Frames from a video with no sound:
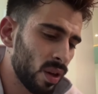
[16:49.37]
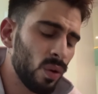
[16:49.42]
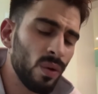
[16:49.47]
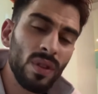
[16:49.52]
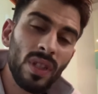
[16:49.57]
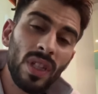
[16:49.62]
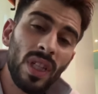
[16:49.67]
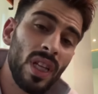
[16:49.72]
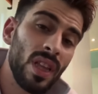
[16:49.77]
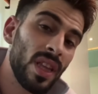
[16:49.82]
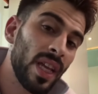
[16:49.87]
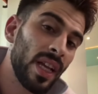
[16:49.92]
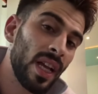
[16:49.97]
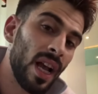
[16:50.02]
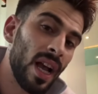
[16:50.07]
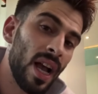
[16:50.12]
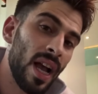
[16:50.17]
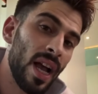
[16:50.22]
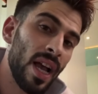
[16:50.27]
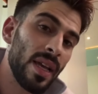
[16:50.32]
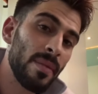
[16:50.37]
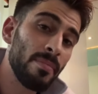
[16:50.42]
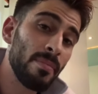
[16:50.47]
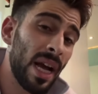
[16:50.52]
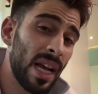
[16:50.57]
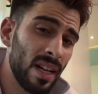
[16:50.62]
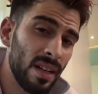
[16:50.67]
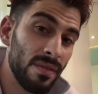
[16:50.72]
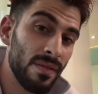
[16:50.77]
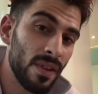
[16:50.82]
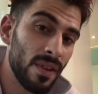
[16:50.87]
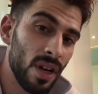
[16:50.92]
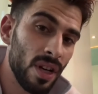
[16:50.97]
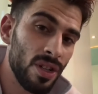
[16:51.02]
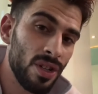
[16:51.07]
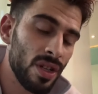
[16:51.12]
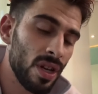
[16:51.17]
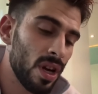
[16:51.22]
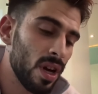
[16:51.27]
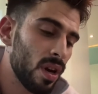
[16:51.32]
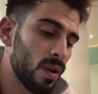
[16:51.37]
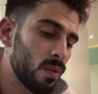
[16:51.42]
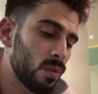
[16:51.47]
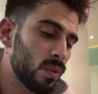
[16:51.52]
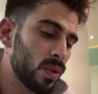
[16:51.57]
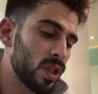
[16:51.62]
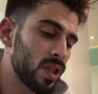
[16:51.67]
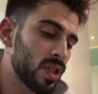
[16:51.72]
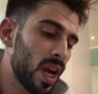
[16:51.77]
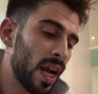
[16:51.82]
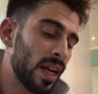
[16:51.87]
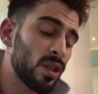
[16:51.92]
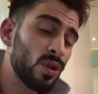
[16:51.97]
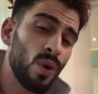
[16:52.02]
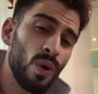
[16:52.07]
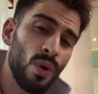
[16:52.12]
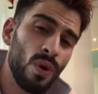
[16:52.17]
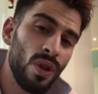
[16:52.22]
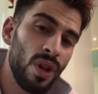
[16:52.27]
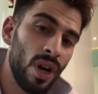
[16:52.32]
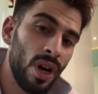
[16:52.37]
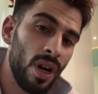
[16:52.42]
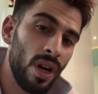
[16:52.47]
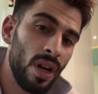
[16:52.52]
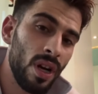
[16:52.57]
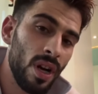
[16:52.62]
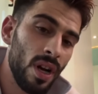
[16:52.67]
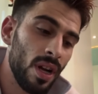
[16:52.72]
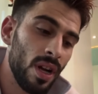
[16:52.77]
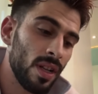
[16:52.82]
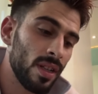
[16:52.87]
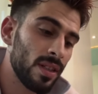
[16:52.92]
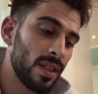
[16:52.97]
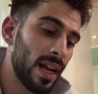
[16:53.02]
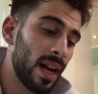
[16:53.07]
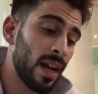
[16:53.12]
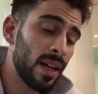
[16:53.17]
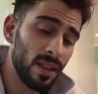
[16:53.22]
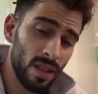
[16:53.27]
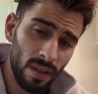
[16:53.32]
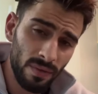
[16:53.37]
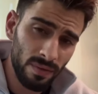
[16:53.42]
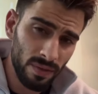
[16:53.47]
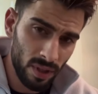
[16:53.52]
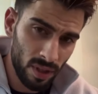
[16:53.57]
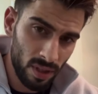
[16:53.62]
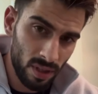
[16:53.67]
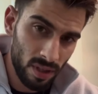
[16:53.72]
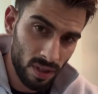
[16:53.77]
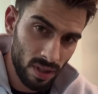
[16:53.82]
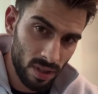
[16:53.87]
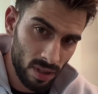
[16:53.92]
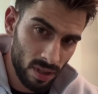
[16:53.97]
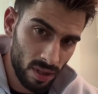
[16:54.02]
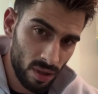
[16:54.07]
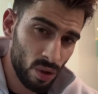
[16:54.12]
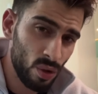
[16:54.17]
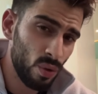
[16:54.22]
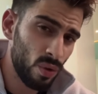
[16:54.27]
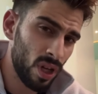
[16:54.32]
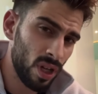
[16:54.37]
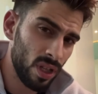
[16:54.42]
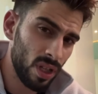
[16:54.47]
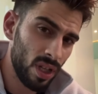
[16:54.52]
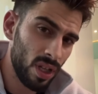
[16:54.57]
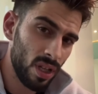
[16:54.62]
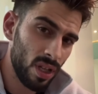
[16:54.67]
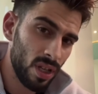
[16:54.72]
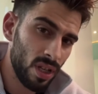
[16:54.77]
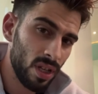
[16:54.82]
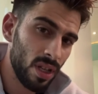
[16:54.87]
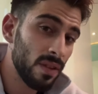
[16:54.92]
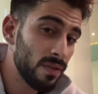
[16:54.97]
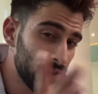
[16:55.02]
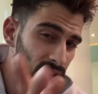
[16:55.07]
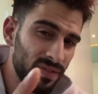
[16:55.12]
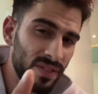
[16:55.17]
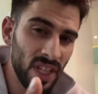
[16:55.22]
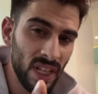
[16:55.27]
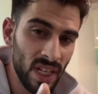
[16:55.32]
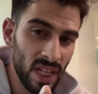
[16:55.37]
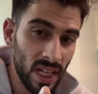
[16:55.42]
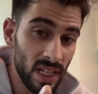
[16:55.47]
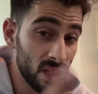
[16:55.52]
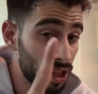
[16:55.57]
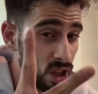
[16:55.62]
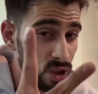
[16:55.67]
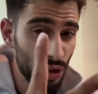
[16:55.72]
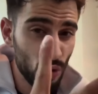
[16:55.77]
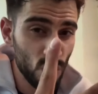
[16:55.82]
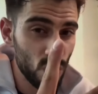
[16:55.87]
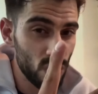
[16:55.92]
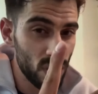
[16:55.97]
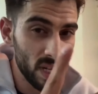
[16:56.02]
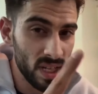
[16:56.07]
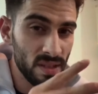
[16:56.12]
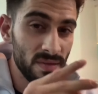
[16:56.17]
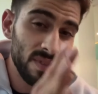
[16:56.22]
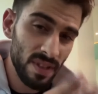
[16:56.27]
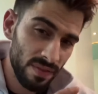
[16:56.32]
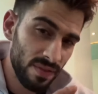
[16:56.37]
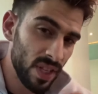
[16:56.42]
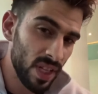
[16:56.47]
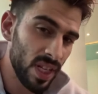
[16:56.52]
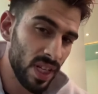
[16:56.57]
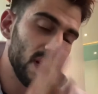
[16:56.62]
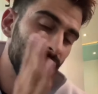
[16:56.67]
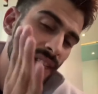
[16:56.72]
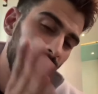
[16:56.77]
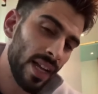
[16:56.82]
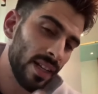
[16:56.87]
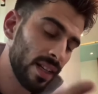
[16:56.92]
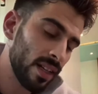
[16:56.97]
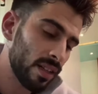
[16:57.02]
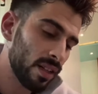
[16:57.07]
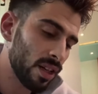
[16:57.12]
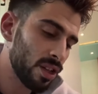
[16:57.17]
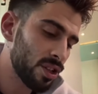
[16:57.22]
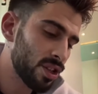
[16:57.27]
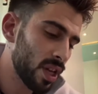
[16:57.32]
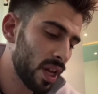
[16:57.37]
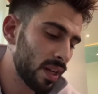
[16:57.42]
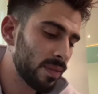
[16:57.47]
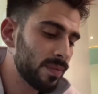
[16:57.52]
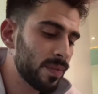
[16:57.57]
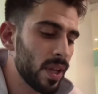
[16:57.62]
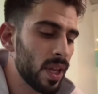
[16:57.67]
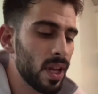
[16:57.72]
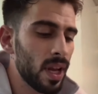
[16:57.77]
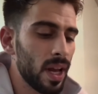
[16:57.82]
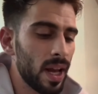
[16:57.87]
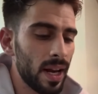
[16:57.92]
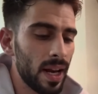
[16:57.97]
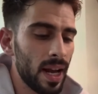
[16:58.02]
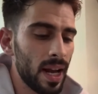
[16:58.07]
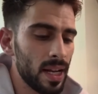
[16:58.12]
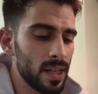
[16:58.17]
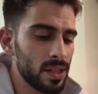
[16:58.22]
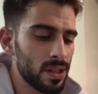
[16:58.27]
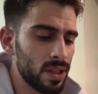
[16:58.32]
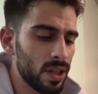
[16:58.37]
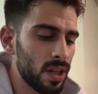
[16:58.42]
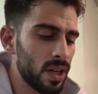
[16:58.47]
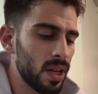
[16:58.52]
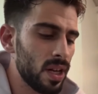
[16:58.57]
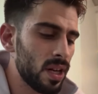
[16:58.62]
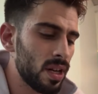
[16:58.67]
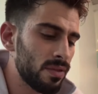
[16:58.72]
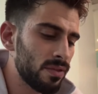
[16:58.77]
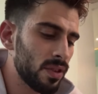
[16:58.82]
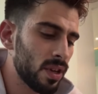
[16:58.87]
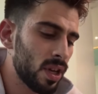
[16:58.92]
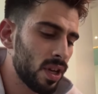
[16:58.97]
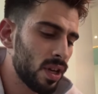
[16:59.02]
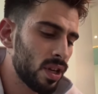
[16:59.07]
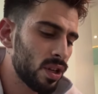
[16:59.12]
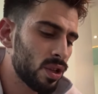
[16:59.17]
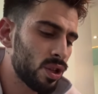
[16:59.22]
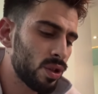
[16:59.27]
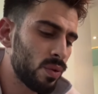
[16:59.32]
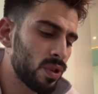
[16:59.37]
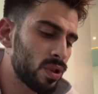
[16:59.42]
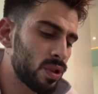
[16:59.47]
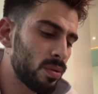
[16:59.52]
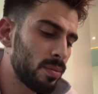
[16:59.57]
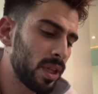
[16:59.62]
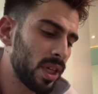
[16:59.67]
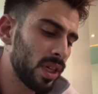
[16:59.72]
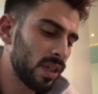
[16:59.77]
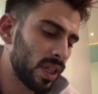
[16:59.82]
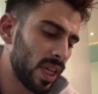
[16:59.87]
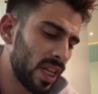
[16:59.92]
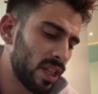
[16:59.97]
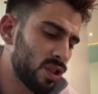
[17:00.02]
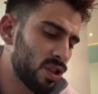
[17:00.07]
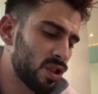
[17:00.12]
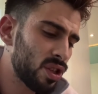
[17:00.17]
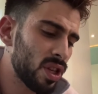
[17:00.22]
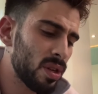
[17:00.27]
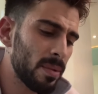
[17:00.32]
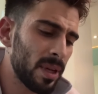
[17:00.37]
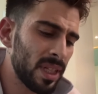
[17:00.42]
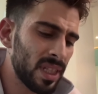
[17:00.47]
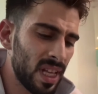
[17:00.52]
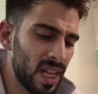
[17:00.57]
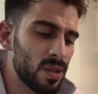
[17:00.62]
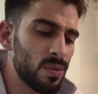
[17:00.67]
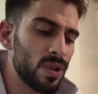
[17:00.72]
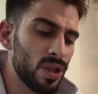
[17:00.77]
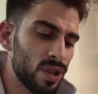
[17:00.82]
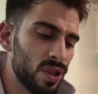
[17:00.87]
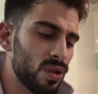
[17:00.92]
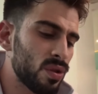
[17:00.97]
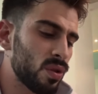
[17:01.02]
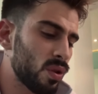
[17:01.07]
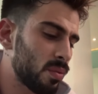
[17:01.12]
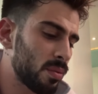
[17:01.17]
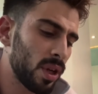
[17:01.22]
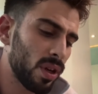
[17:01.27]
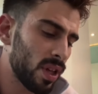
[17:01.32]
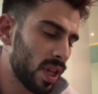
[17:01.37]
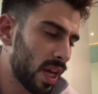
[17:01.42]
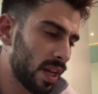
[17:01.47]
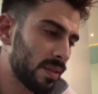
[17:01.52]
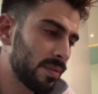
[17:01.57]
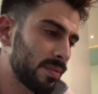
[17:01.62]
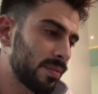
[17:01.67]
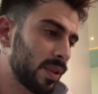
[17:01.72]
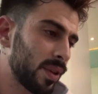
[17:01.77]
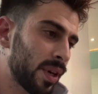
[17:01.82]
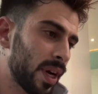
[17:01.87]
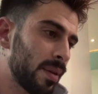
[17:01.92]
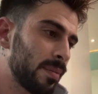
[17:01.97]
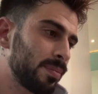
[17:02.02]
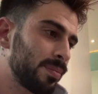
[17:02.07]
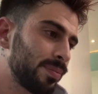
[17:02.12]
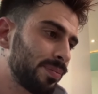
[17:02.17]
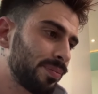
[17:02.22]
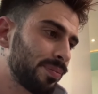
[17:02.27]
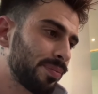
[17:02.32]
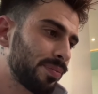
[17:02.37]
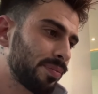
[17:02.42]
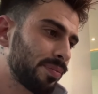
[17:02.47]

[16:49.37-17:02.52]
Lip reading: the only thing I might have rushed was I told her that I love her too early. 15 days, not 2 days, 15 days. I did rush that, and I asked her if she wants to be in a relationship, and that's when she told me all that. Okay,